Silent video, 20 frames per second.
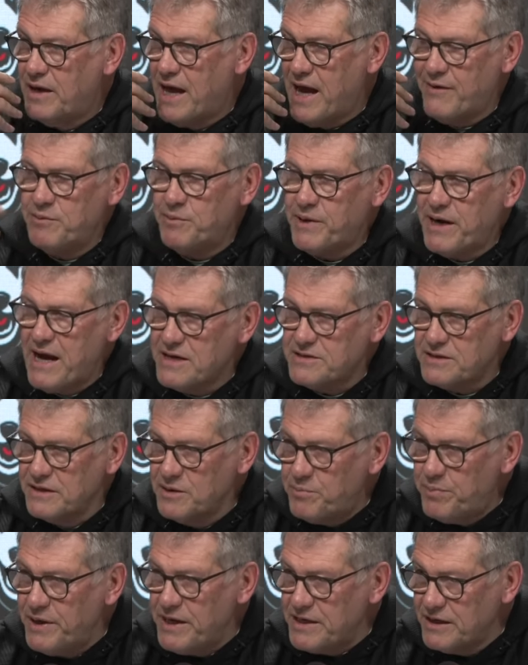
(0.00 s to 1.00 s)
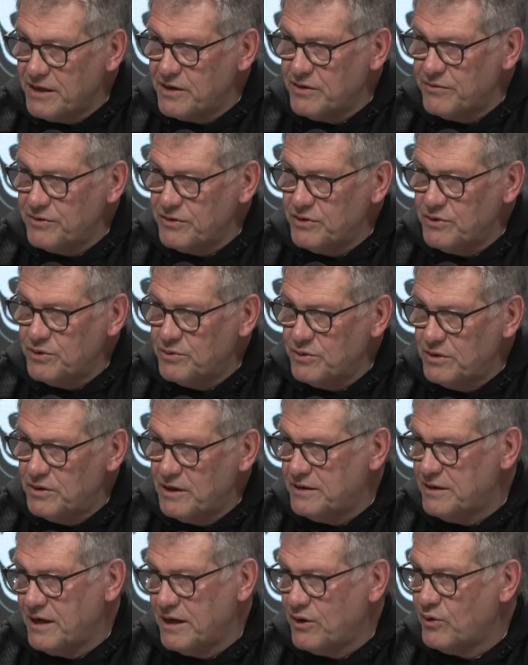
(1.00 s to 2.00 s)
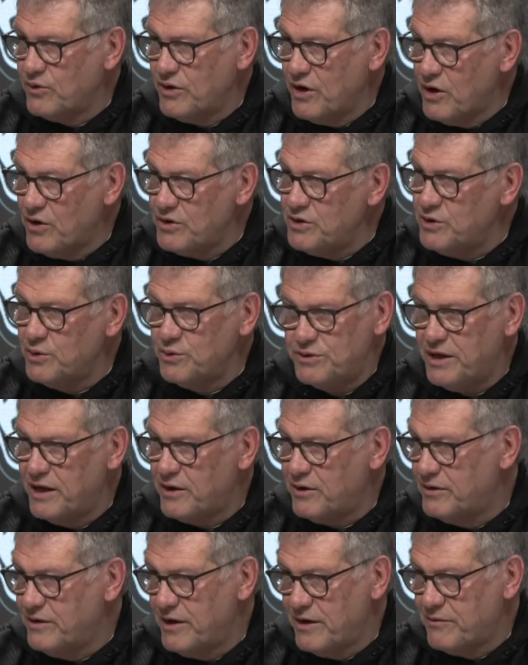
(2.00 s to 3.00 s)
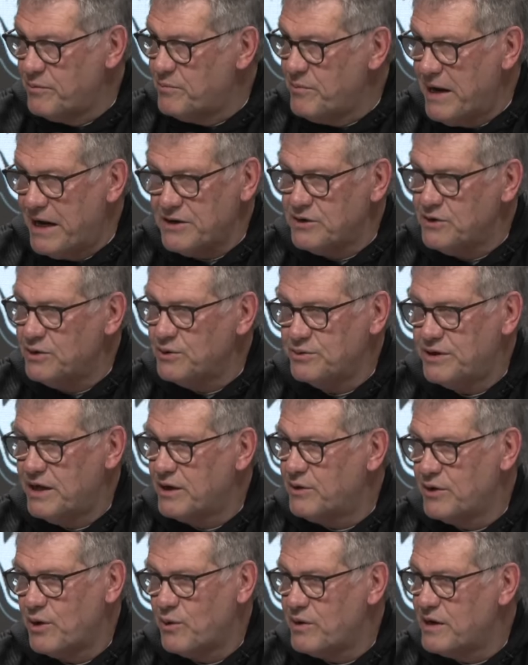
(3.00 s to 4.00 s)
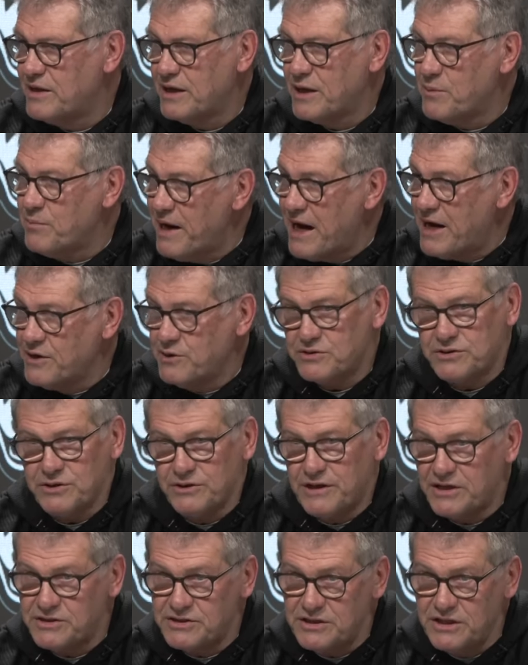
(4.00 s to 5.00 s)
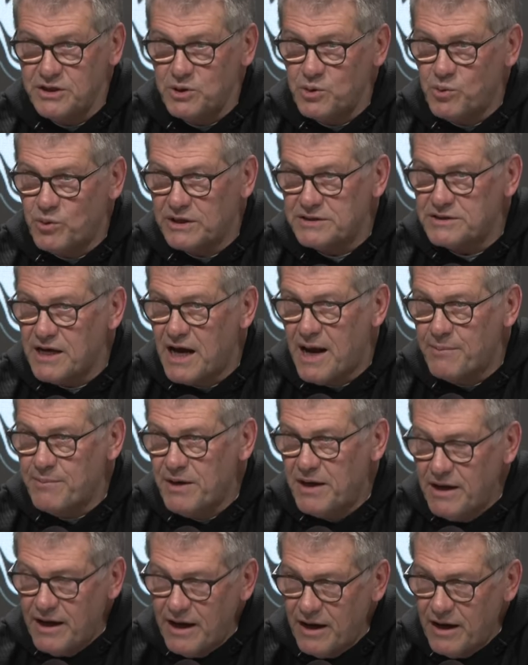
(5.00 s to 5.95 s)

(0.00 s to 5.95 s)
everybody has an opinion of you, and they don't know you, they don't never met you, they don't know anything about you, so they see you one time,